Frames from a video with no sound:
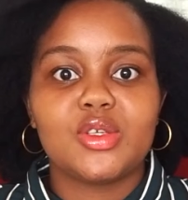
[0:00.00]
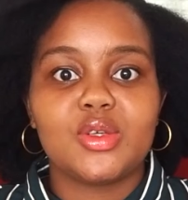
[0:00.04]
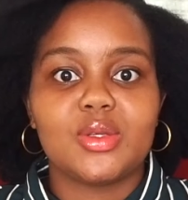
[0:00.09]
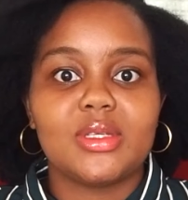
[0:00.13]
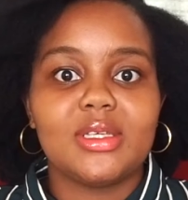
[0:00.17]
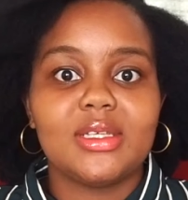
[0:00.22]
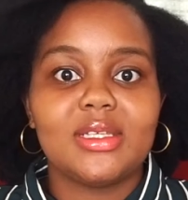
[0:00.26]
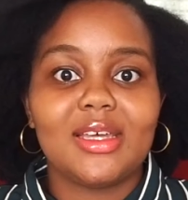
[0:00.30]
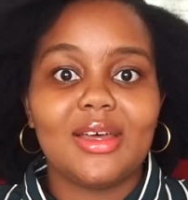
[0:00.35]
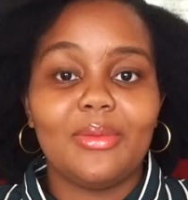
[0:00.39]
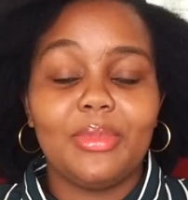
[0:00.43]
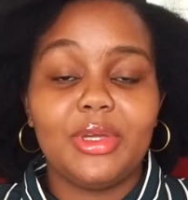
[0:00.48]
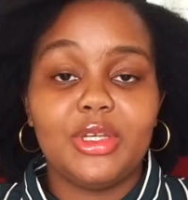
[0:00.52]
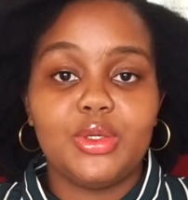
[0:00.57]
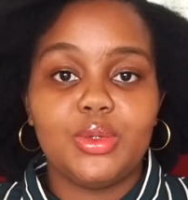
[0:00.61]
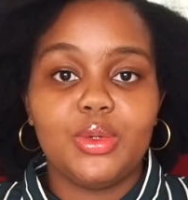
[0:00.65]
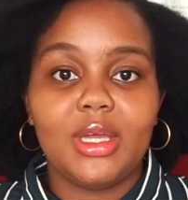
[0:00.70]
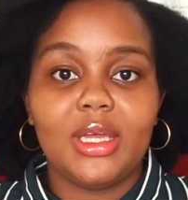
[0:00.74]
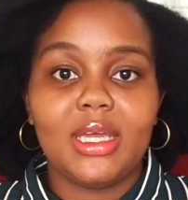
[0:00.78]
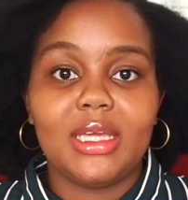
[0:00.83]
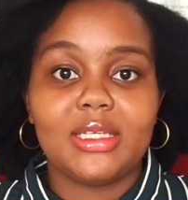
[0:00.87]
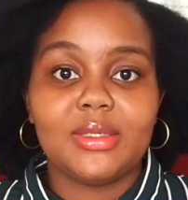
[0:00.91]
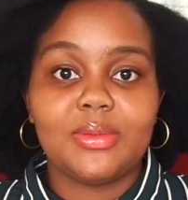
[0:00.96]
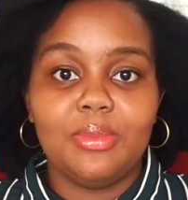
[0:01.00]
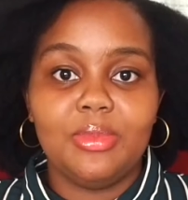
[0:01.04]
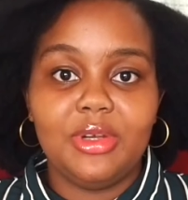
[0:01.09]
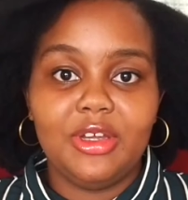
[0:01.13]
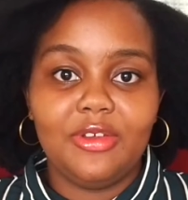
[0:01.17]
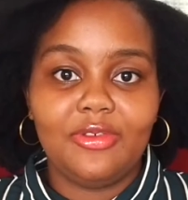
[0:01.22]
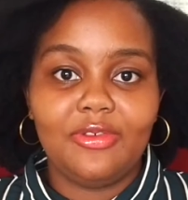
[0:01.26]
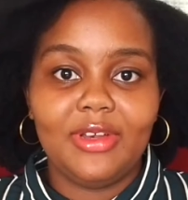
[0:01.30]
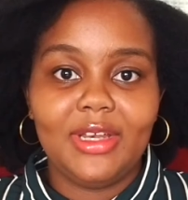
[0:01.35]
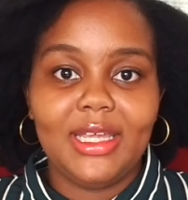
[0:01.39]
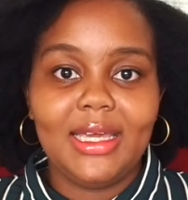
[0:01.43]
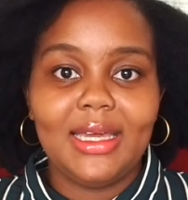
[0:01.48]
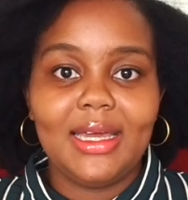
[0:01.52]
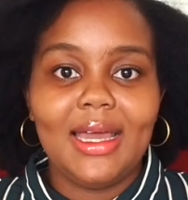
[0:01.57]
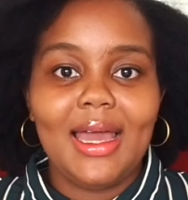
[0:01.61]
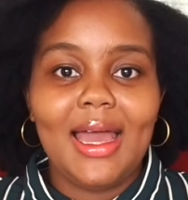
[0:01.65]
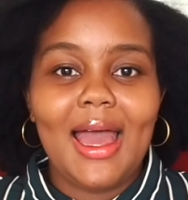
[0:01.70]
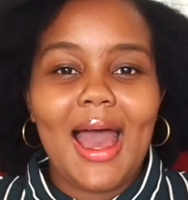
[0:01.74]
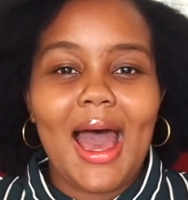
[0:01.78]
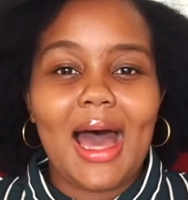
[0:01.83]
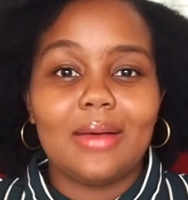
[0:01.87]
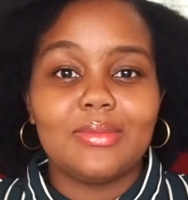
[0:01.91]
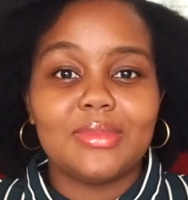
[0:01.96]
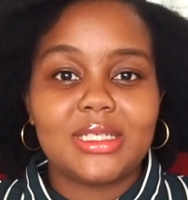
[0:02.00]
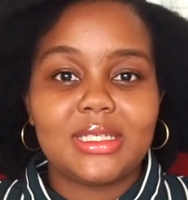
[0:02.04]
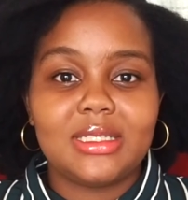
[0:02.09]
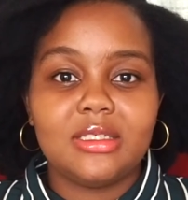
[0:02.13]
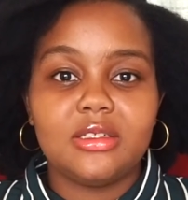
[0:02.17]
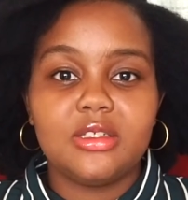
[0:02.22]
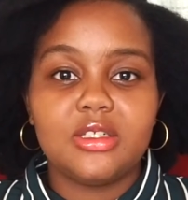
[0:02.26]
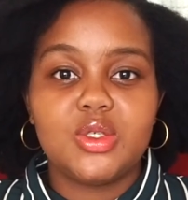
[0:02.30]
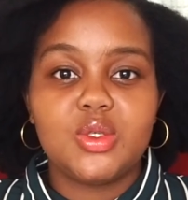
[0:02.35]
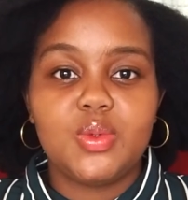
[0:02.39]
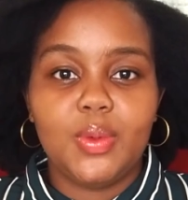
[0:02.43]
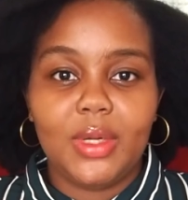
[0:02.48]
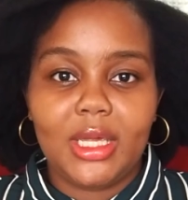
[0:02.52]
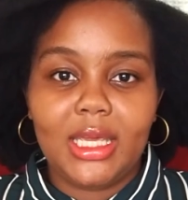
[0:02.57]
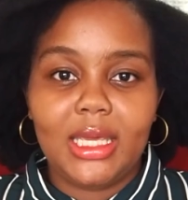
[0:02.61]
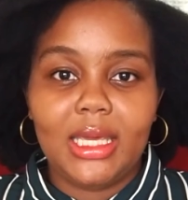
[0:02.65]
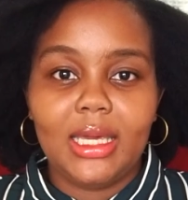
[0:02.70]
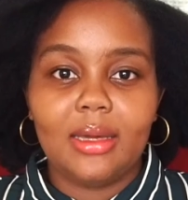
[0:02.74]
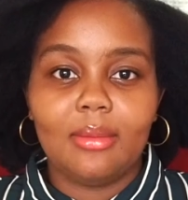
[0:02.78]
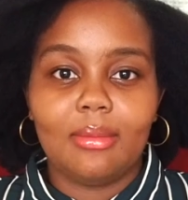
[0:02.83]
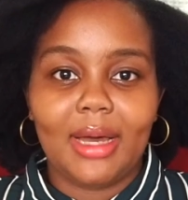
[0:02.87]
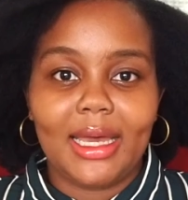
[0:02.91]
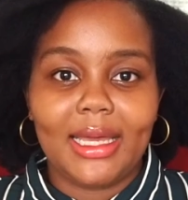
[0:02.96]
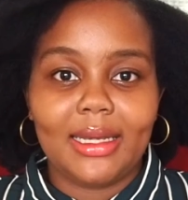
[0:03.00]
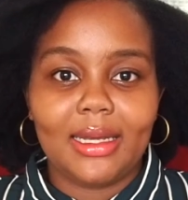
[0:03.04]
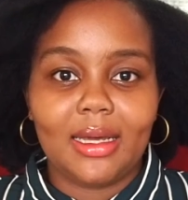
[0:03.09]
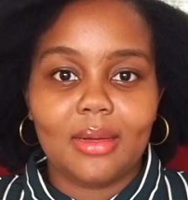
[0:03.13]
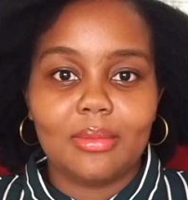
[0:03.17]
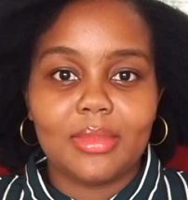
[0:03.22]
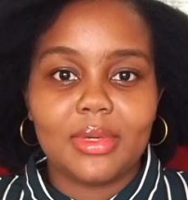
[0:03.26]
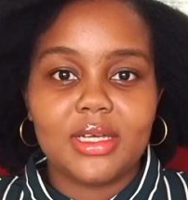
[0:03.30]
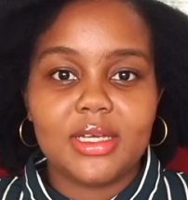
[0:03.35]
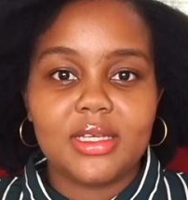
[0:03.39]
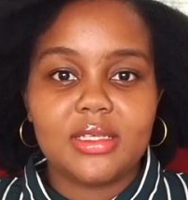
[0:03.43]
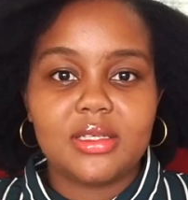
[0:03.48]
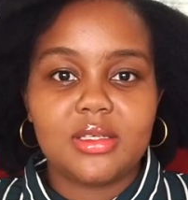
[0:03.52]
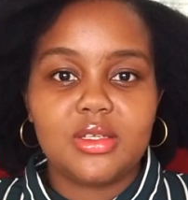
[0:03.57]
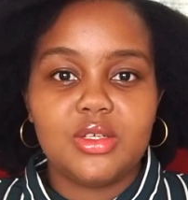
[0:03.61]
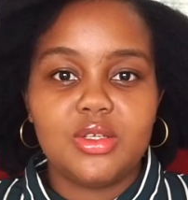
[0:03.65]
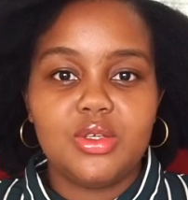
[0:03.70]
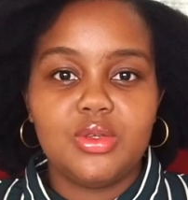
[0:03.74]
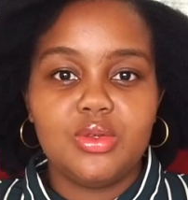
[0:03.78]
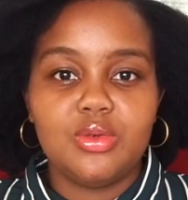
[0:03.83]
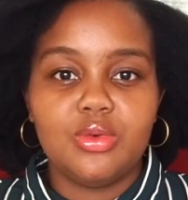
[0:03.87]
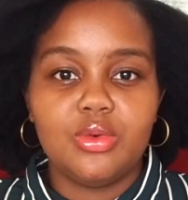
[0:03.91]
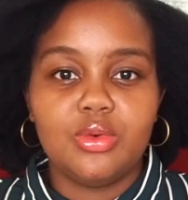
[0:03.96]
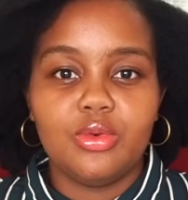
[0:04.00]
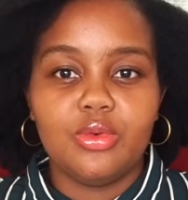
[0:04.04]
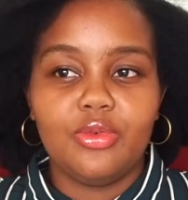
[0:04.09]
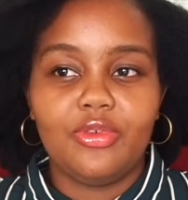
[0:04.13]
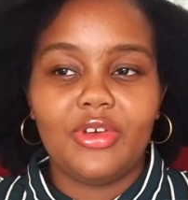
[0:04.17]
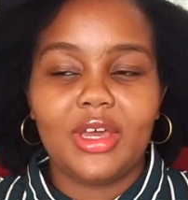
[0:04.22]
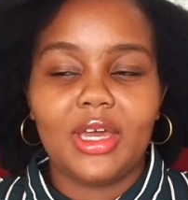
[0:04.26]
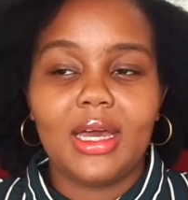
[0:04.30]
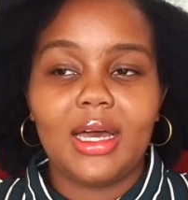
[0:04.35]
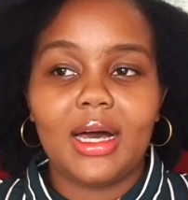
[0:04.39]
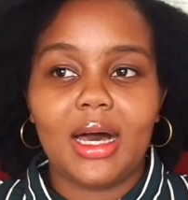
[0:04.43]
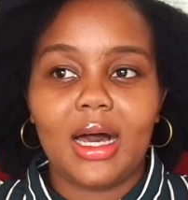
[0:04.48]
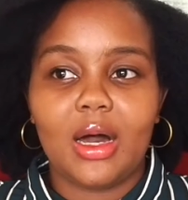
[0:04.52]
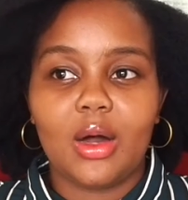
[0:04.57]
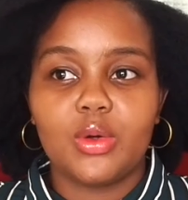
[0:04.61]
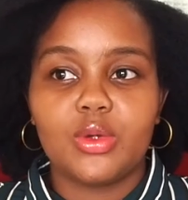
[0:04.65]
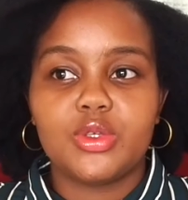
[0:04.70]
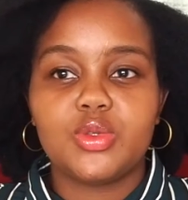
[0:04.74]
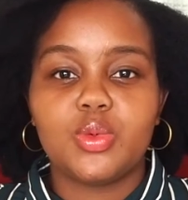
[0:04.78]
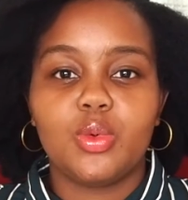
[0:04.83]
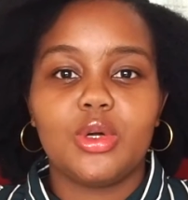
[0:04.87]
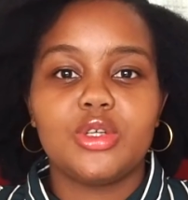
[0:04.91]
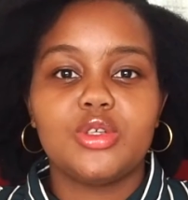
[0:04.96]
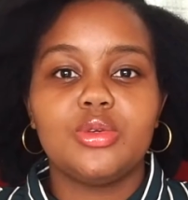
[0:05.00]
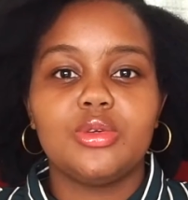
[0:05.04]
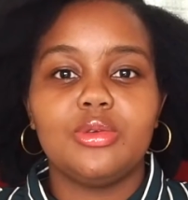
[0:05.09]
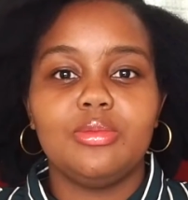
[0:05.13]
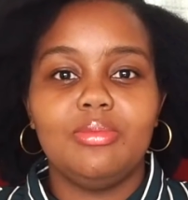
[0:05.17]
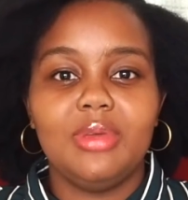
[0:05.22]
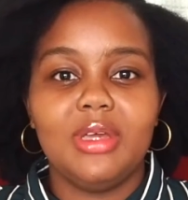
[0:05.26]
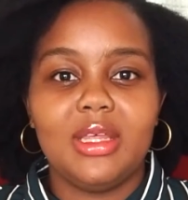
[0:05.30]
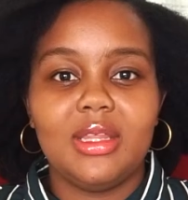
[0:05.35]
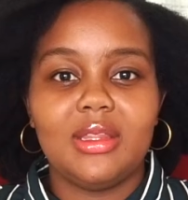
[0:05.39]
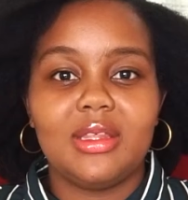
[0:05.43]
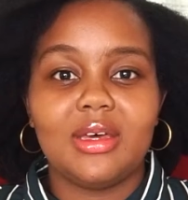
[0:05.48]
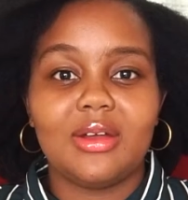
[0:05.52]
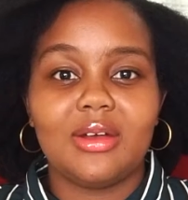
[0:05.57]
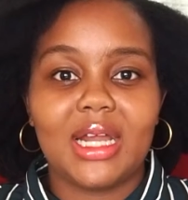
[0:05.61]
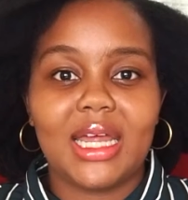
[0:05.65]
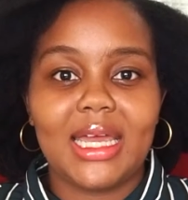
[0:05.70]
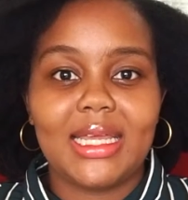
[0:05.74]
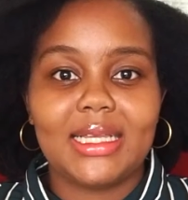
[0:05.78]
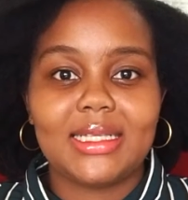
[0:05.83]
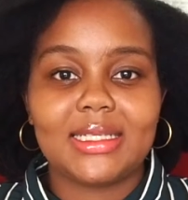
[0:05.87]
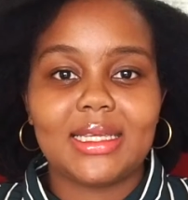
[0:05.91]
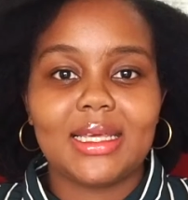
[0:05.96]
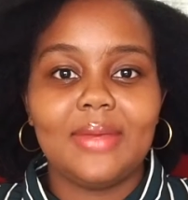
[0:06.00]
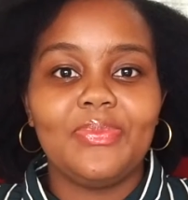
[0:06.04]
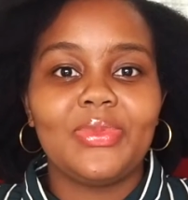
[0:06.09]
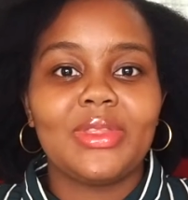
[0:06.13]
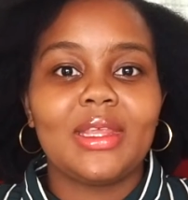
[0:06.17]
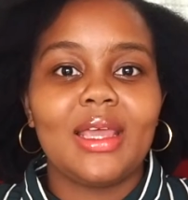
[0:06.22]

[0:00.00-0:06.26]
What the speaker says: So since I've been doing it briefly, I'm still tweaking my numbers to figure out what would be the right